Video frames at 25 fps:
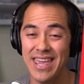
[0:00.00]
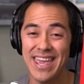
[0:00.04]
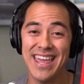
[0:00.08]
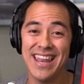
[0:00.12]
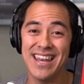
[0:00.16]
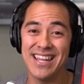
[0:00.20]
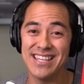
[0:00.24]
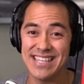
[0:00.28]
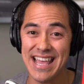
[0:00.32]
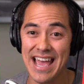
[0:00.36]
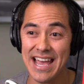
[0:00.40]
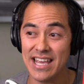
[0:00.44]
It
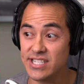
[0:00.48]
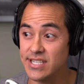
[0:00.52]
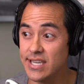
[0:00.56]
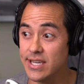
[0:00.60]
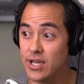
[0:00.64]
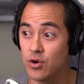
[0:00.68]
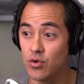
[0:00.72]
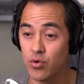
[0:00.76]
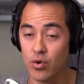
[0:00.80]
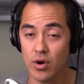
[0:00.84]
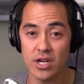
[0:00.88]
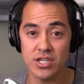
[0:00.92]
is actually
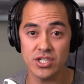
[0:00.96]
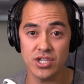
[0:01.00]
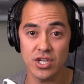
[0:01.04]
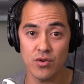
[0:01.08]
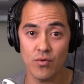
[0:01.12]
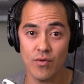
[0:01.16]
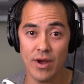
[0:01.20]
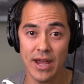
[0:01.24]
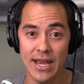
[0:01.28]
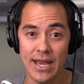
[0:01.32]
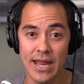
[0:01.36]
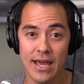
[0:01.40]
crushing
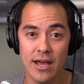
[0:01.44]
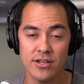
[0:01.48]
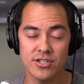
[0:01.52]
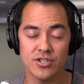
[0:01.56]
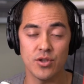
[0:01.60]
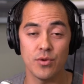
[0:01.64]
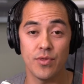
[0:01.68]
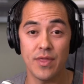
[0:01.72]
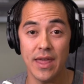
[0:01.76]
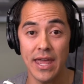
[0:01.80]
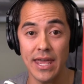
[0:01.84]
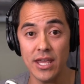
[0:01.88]
right now.
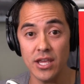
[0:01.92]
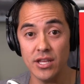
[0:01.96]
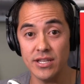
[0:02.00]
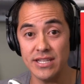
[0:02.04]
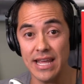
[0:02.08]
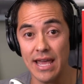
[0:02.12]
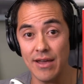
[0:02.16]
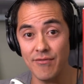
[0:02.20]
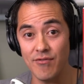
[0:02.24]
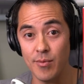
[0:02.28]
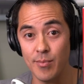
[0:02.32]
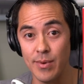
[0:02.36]
So thank you
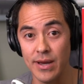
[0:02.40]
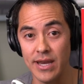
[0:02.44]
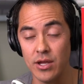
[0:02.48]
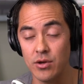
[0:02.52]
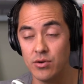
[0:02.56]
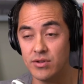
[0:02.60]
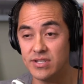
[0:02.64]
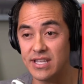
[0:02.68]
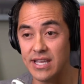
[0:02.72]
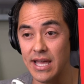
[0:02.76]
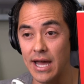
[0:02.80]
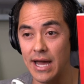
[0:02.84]
to everybody
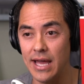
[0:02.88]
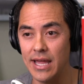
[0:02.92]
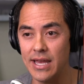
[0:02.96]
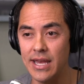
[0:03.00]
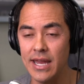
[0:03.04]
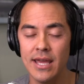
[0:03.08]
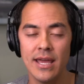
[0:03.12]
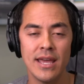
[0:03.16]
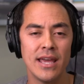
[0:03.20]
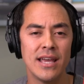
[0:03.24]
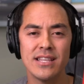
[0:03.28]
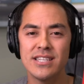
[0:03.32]
who's gotten
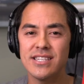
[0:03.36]
it.